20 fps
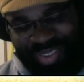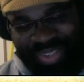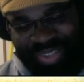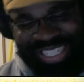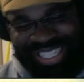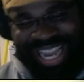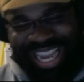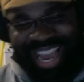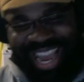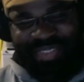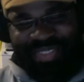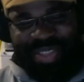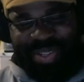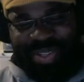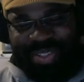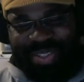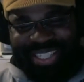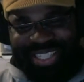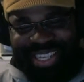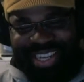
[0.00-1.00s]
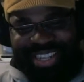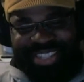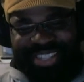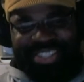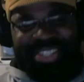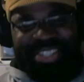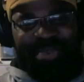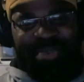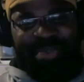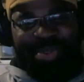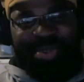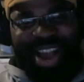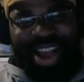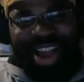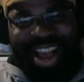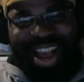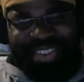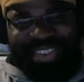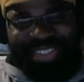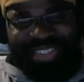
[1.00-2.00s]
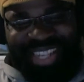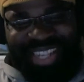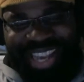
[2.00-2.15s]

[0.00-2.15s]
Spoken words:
used to have those zip drives,